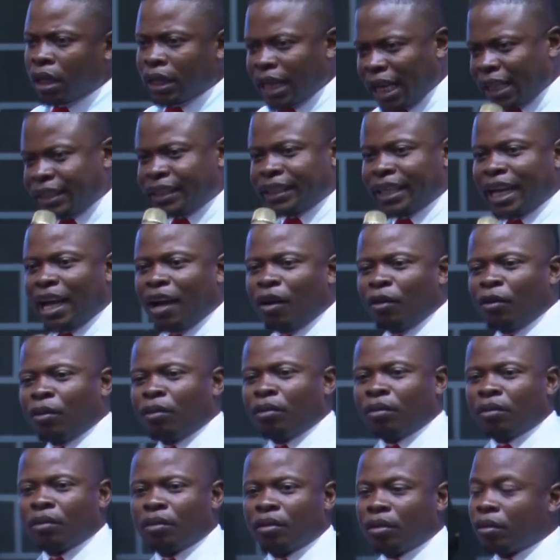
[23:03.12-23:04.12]
Right now.
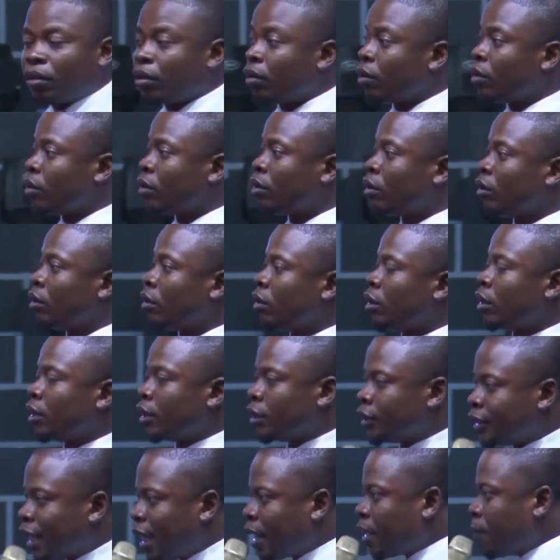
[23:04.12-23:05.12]

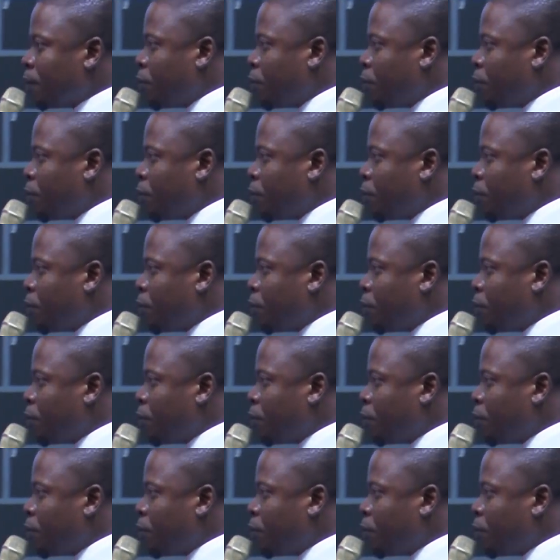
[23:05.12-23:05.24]
Shall I